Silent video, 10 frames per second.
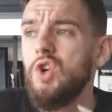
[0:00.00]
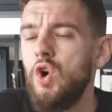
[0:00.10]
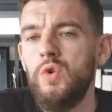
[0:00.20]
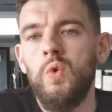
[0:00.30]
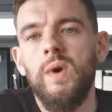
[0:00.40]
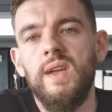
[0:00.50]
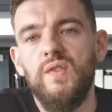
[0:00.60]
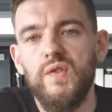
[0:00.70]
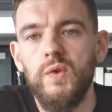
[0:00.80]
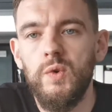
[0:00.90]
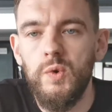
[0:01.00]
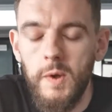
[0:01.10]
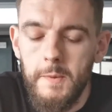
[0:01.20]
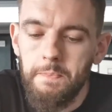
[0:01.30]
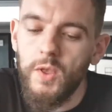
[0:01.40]
going away
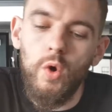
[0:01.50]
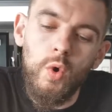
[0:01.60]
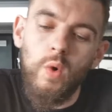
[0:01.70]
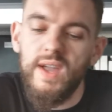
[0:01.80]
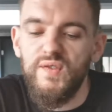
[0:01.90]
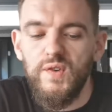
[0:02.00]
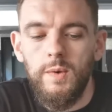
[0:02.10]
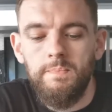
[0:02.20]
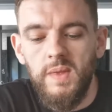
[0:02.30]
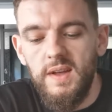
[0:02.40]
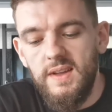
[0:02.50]
from